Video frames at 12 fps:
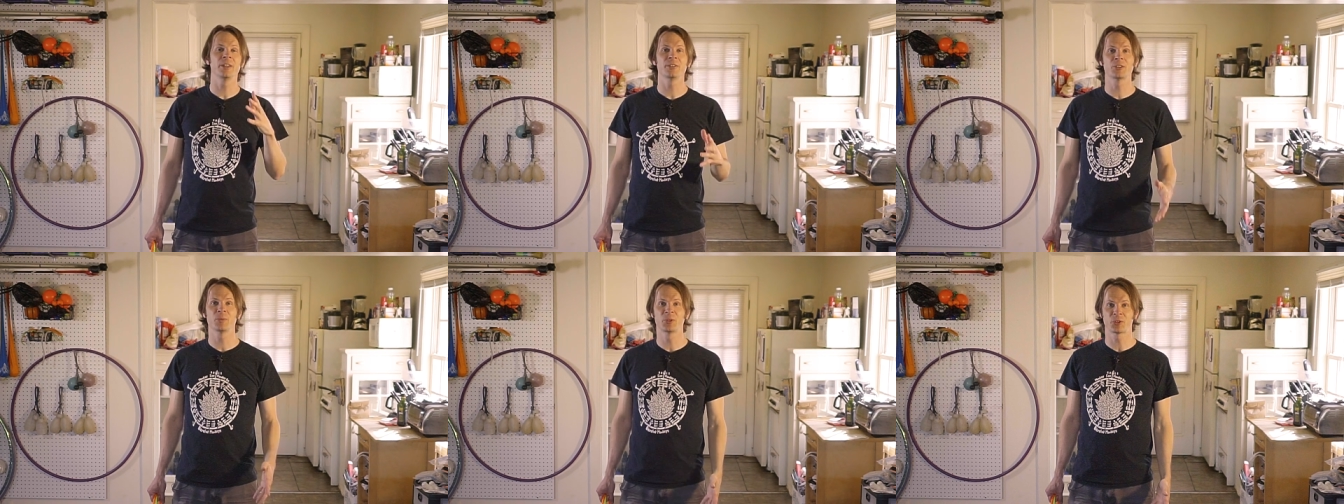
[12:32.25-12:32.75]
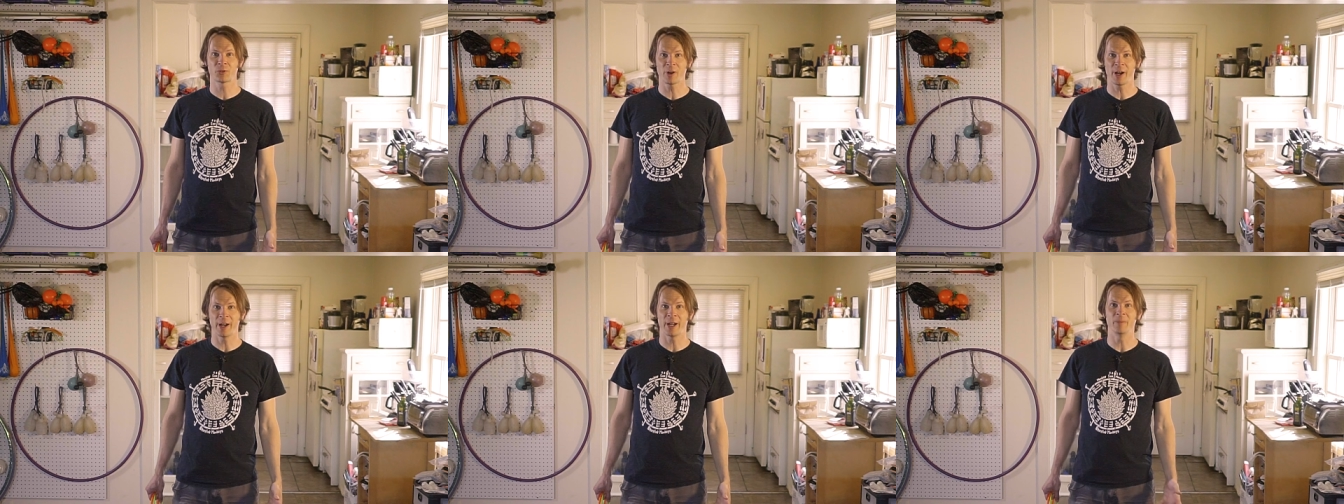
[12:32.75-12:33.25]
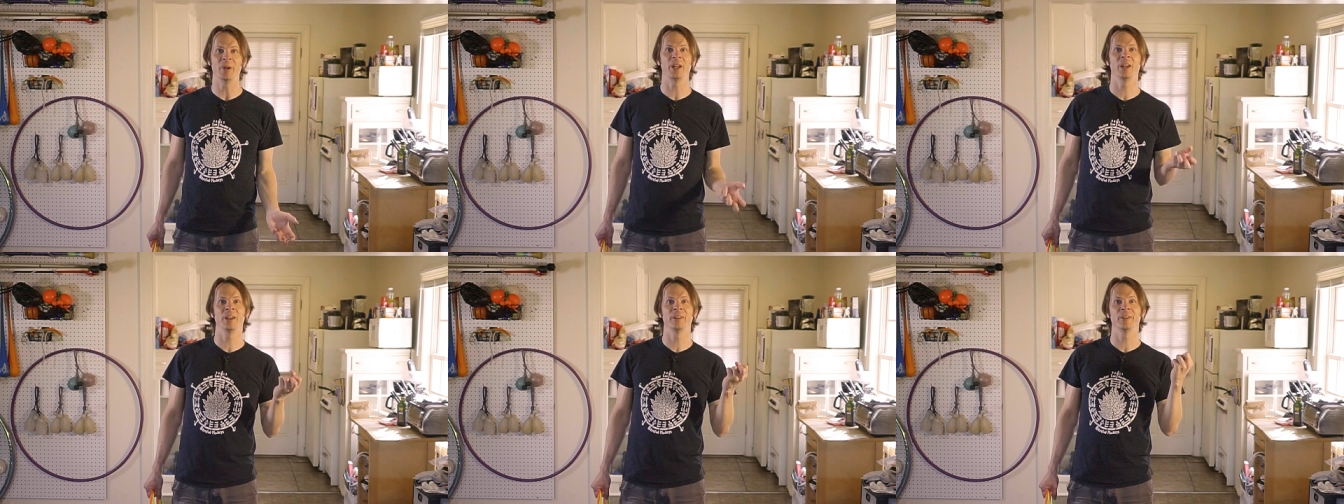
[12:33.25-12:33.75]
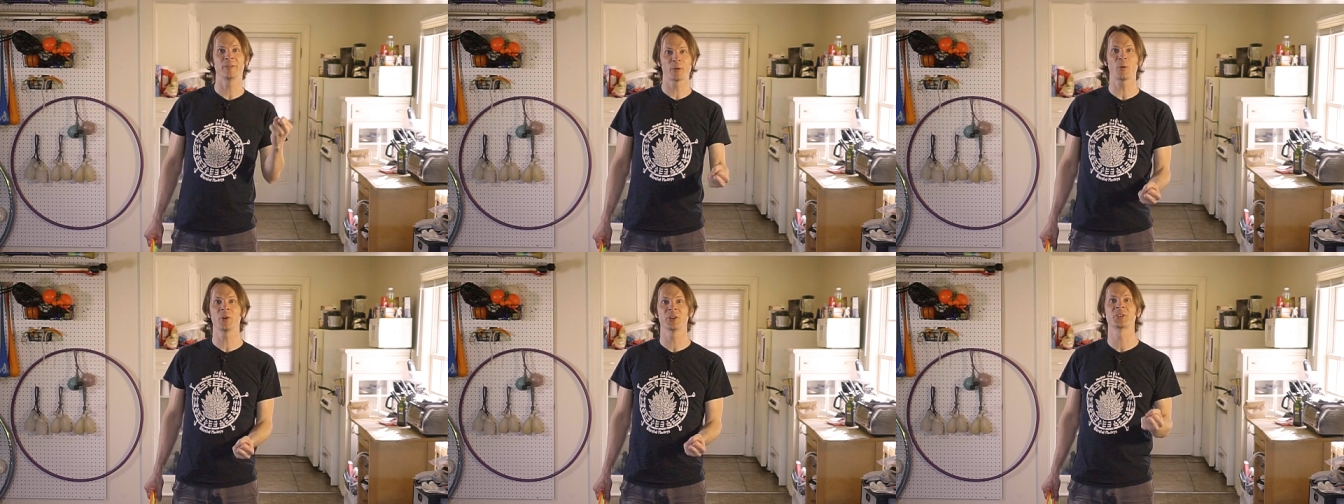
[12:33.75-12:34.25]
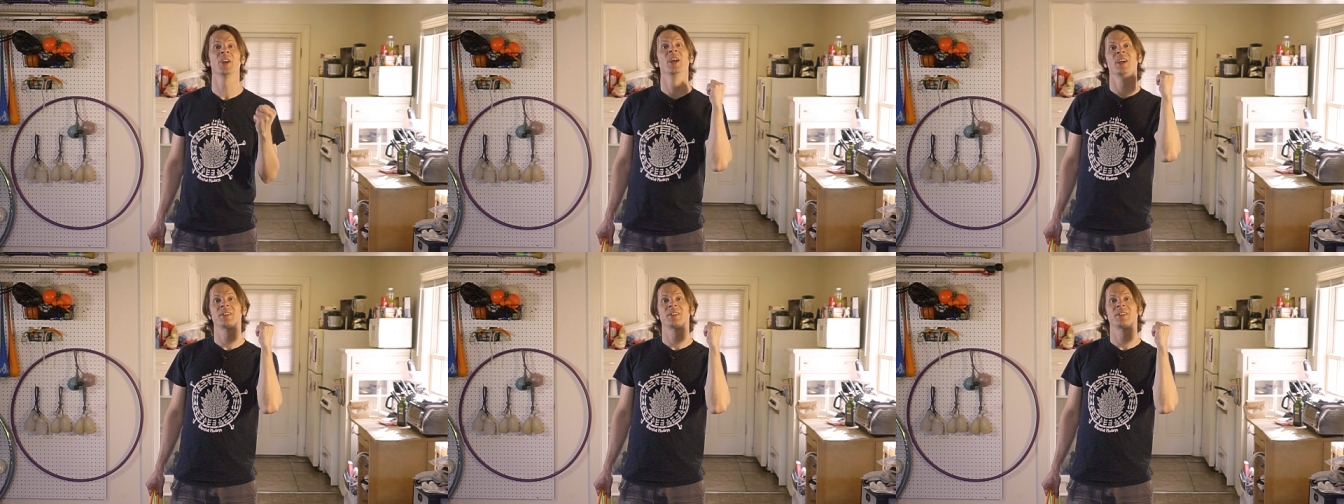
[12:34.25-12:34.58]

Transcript: and subscribe, and of course,